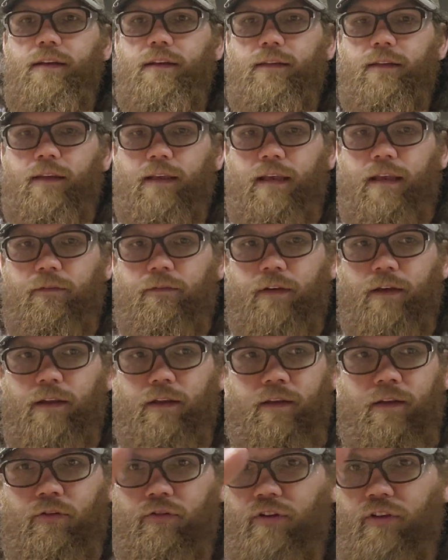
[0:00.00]
Like
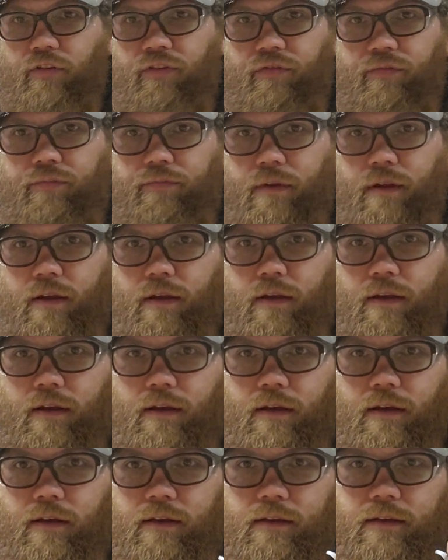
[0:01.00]
they're just
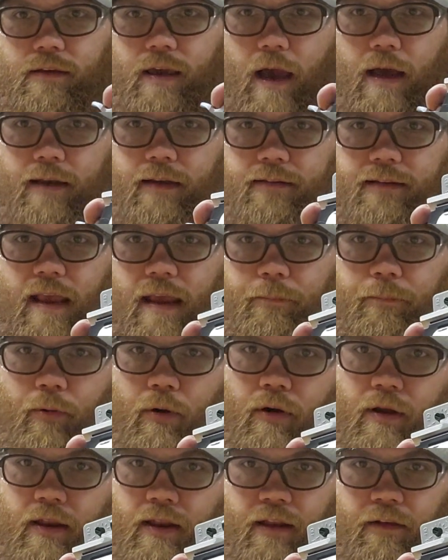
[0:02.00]
kind of
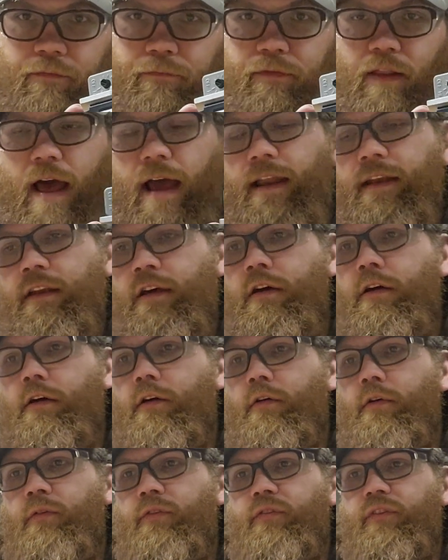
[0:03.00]
tapered and a flat
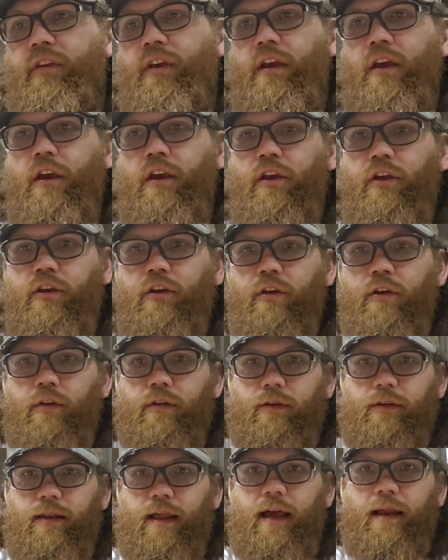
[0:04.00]
nose.
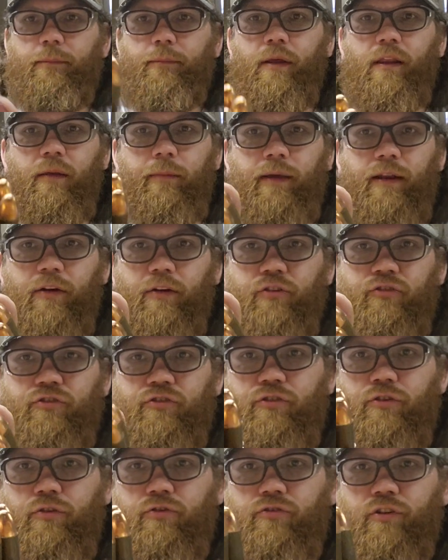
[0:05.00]
9mm is
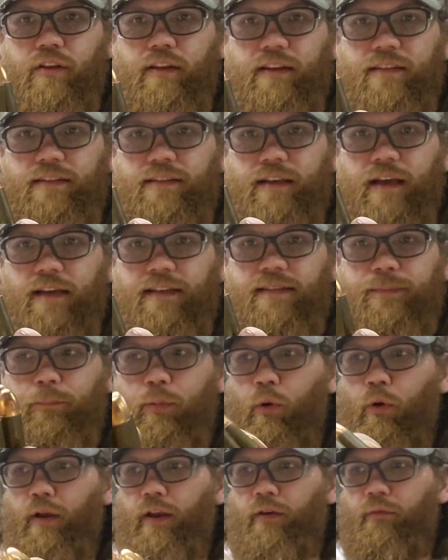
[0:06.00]
usually these nice
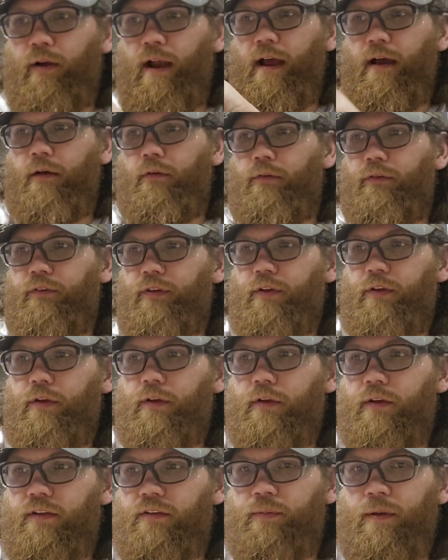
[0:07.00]
pointy rounds,
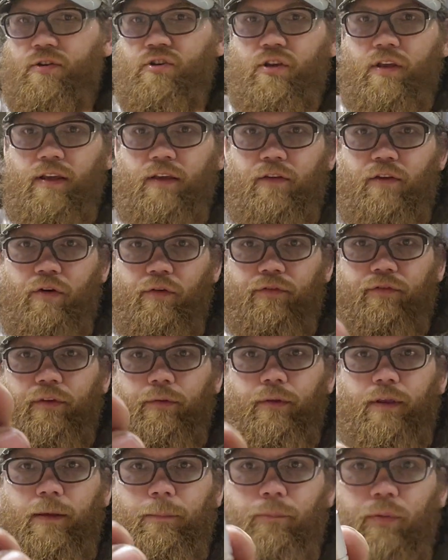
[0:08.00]
especially like
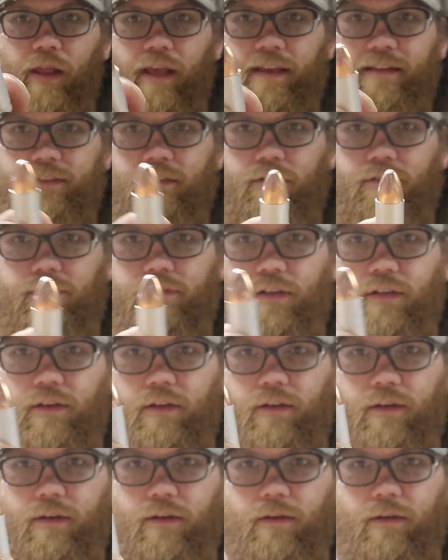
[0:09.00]
something like Blazers.
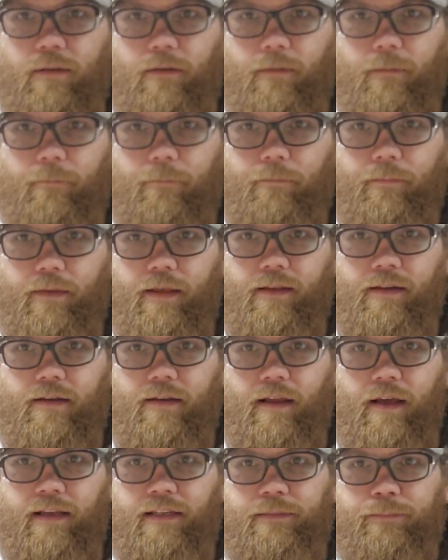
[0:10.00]
A
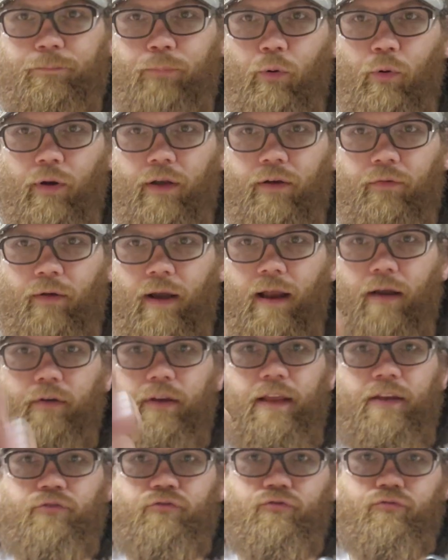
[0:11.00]
nice pointy
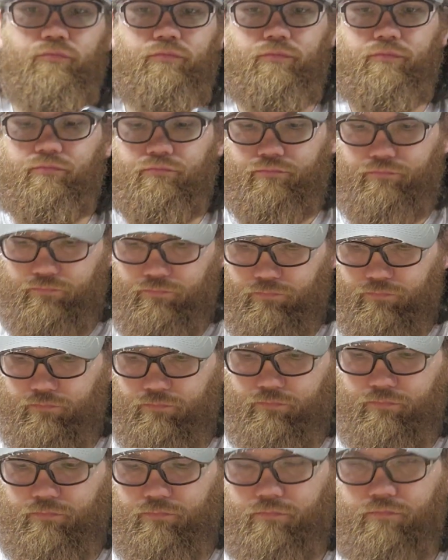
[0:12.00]
round,
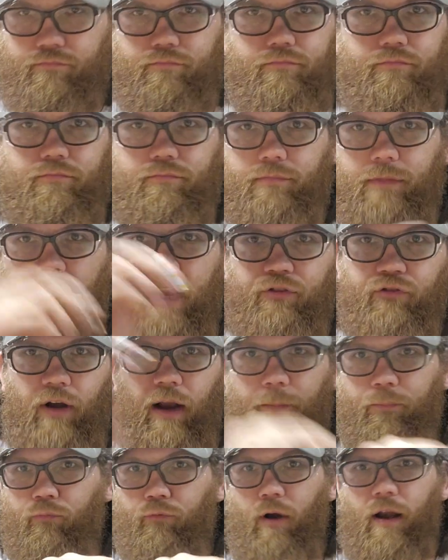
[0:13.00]
they
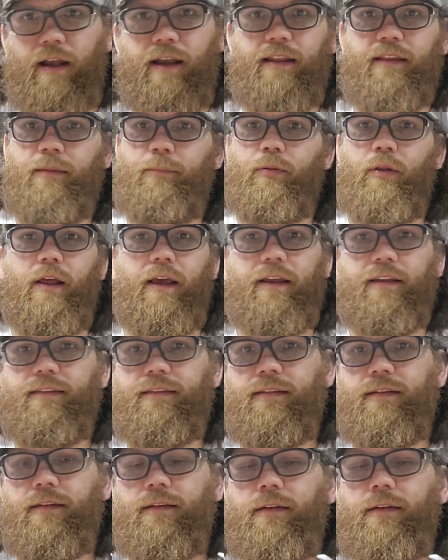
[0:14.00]
drop right into place.